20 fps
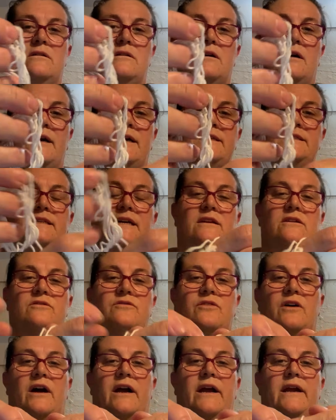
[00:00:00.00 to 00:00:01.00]

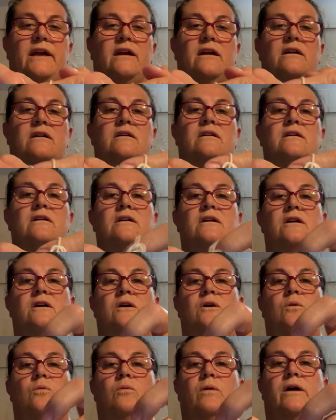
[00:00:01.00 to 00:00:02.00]
identify
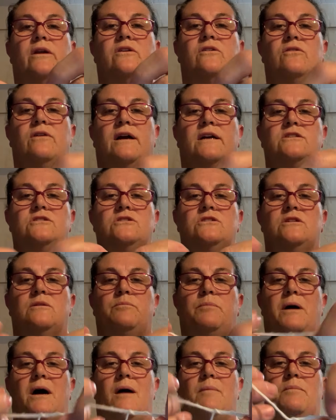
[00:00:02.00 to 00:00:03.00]
what direction to
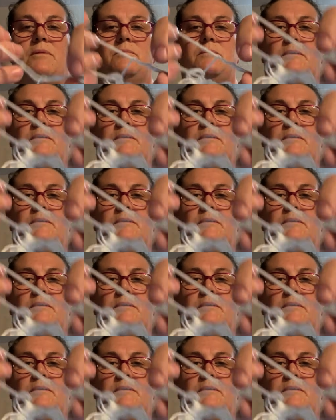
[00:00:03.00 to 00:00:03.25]
pop them